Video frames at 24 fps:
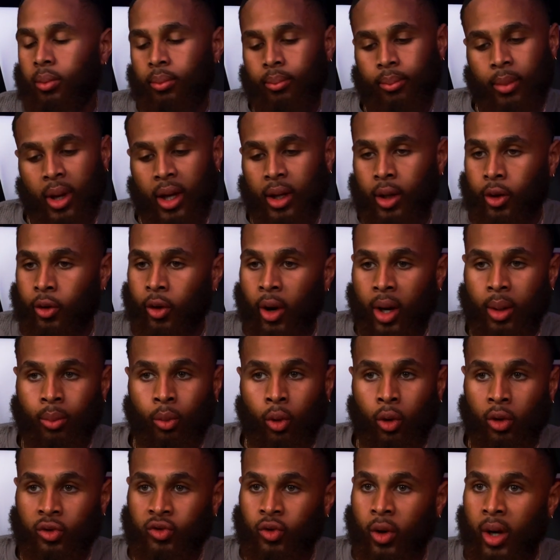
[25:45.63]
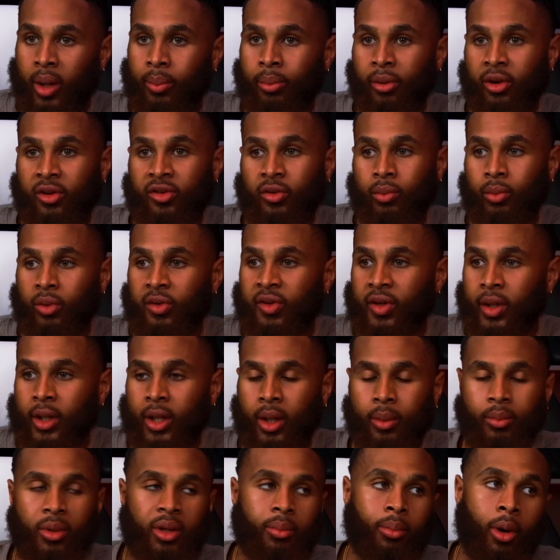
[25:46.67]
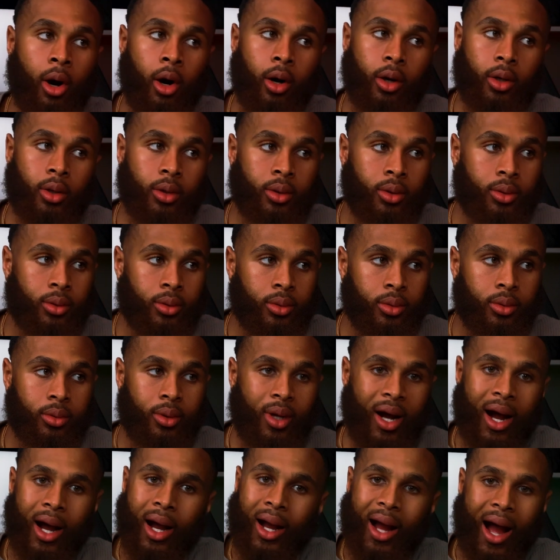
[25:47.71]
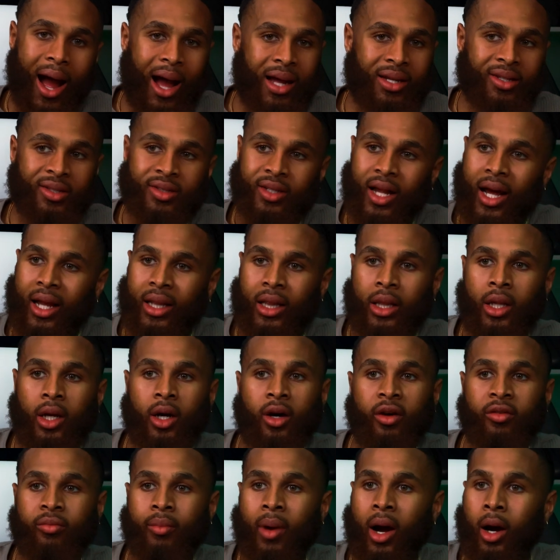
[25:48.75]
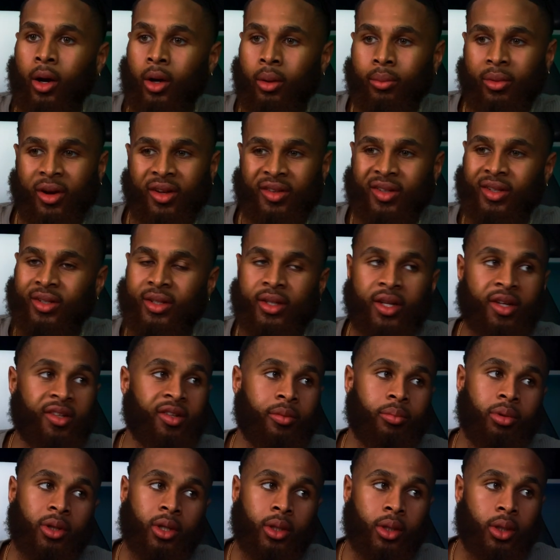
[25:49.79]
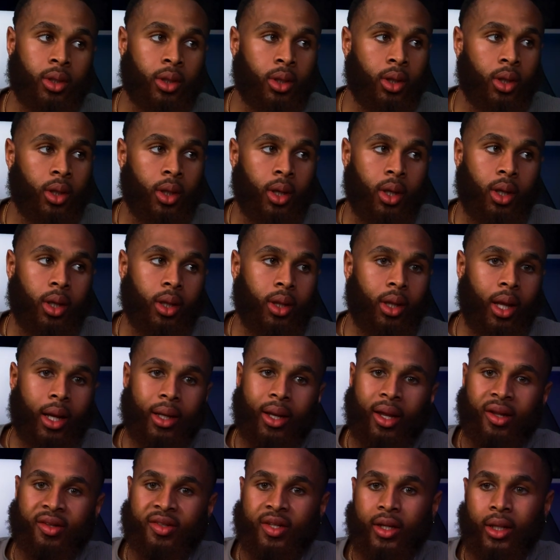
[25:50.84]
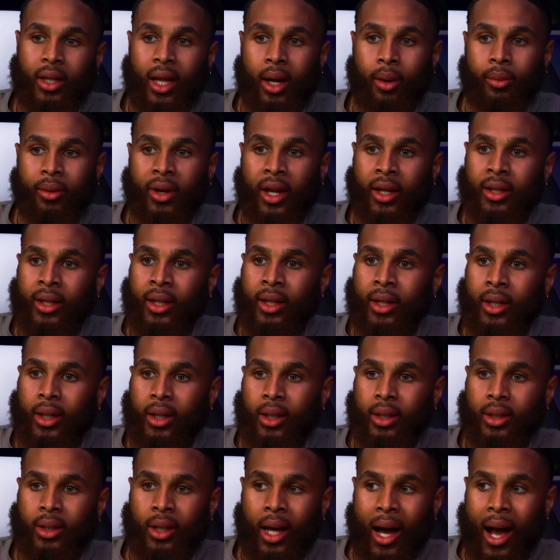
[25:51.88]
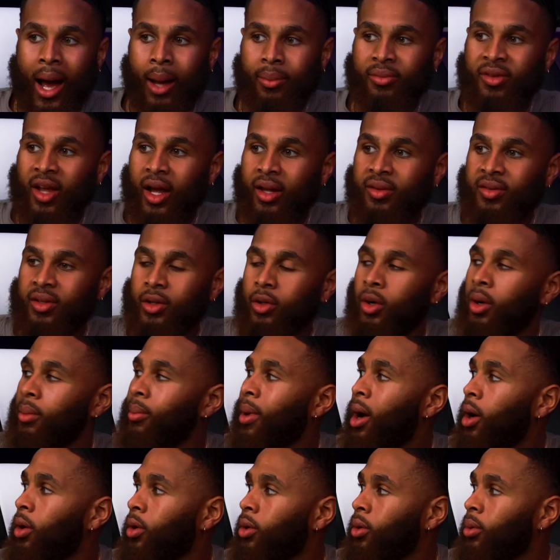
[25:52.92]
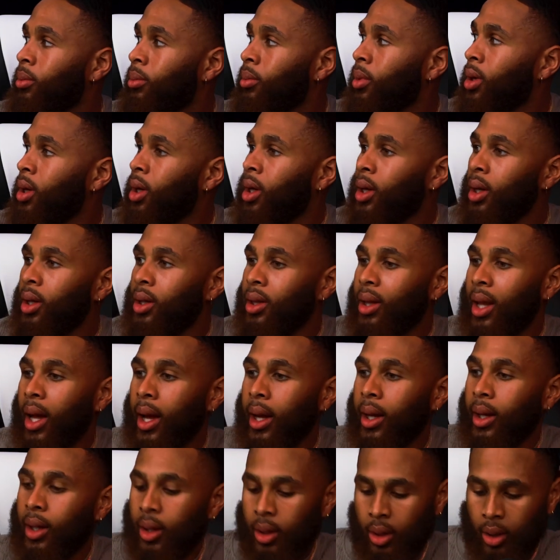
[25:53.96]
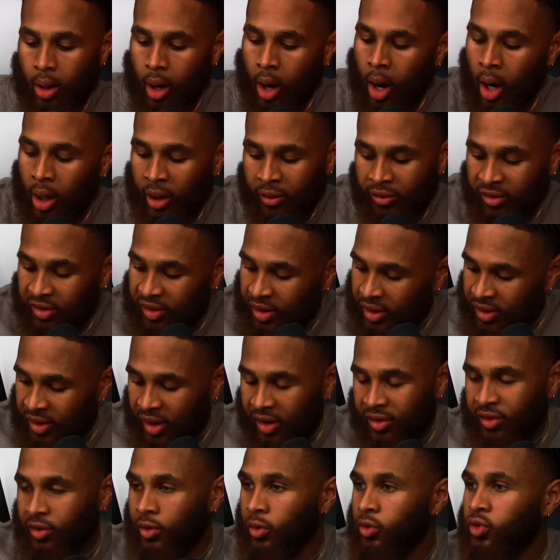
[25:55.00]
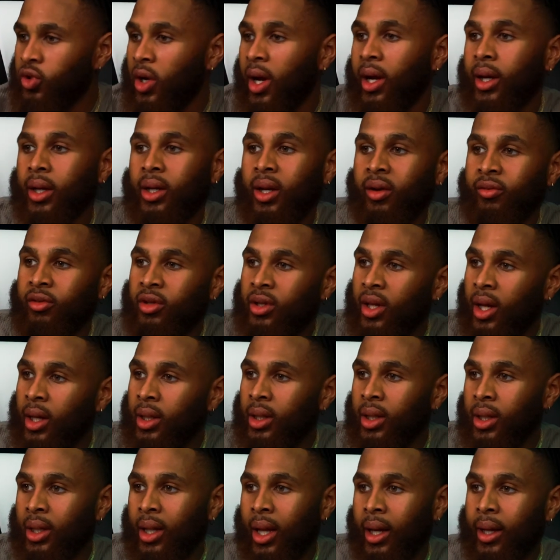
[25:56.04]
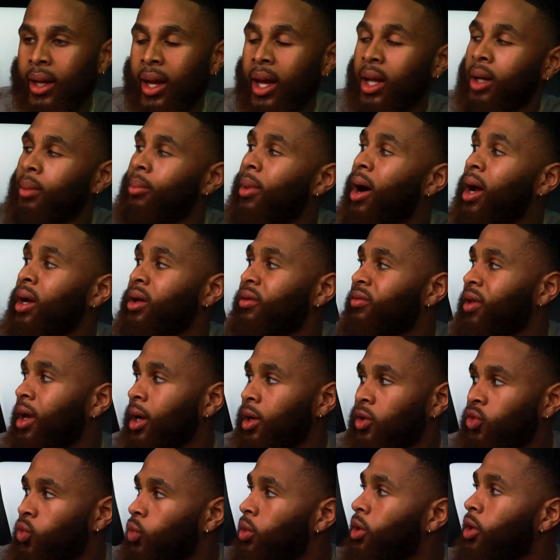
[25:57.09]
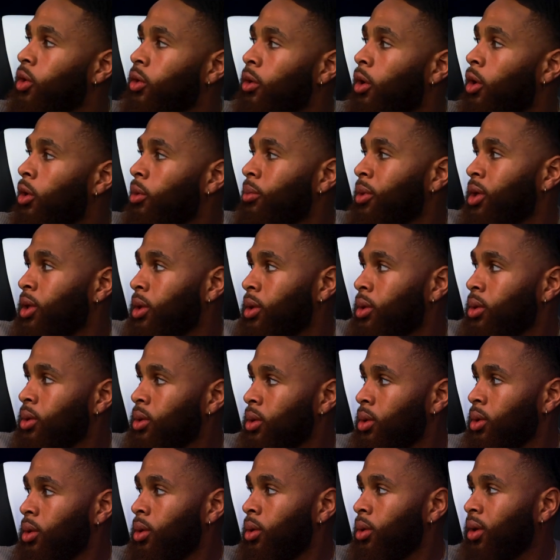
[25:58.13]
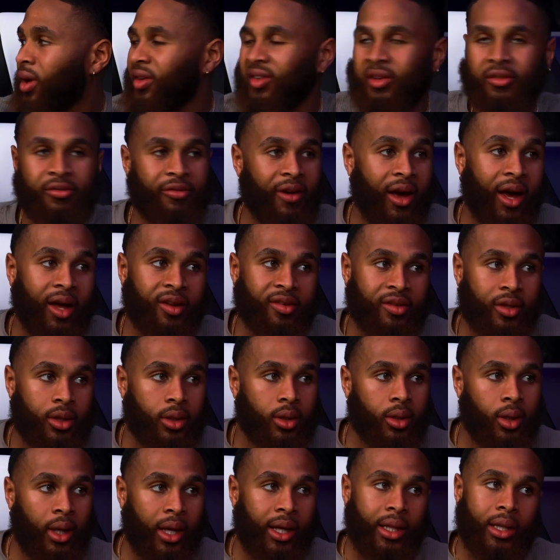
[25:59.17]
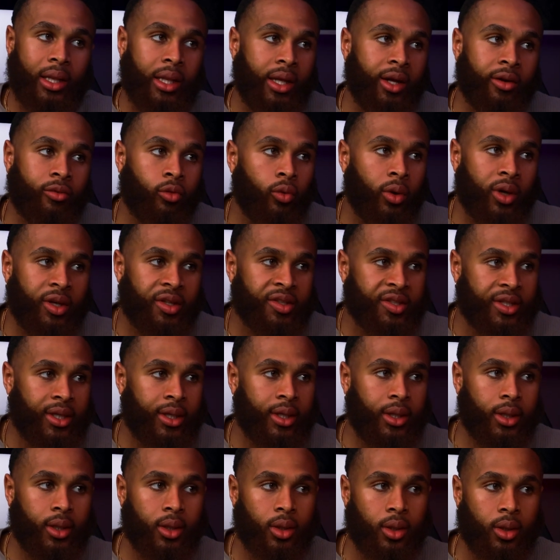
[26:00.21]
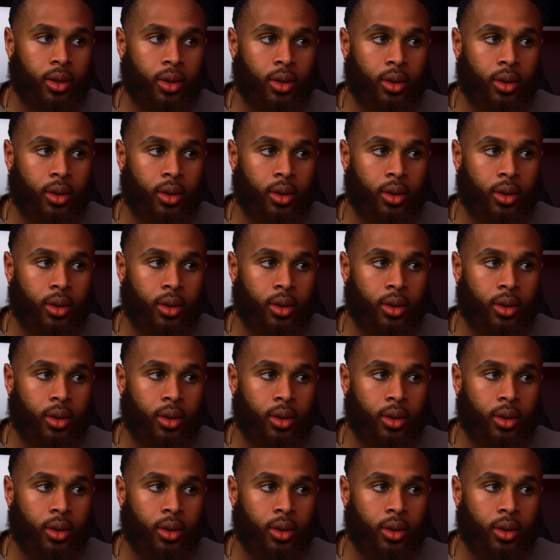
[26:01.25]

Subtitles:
Man of great morals, great principles, and couldn't be bought. I love Malcolm because it's discipline. Like they say, like when they did the autopsy on Malcolm, like all of his intestinal tract and everything looked like he had the body of like a 20-year-old man because he fasted. He lived what he said.